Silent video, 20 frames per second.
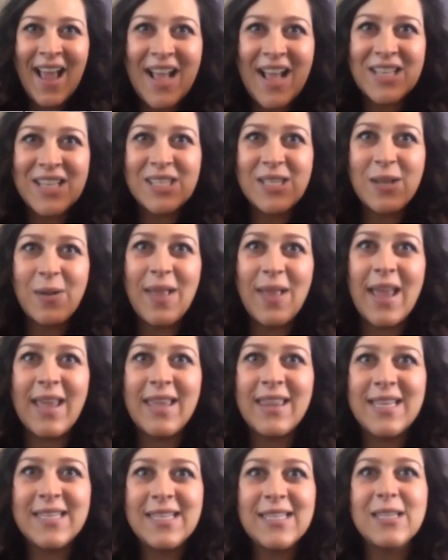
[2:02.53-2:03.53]
And yes. so
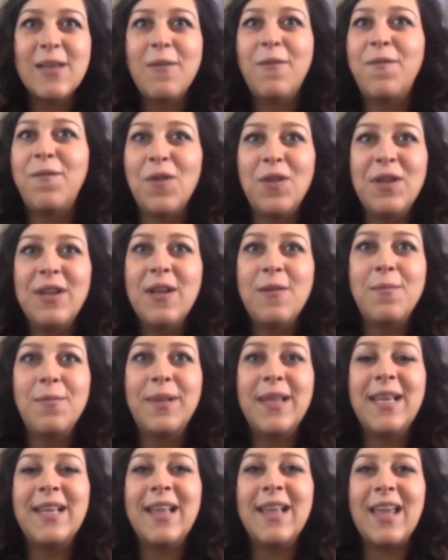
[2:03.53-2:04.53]
like, this is a full and
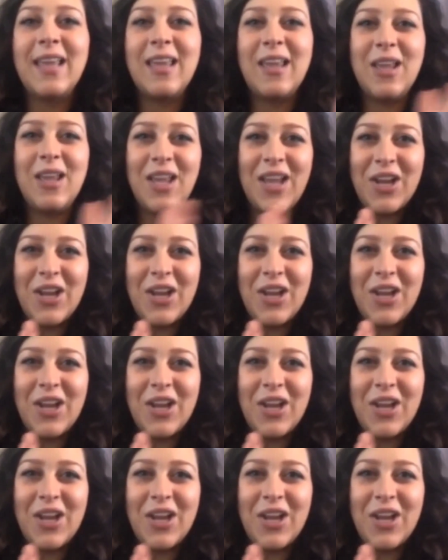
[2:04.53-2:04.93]
complete like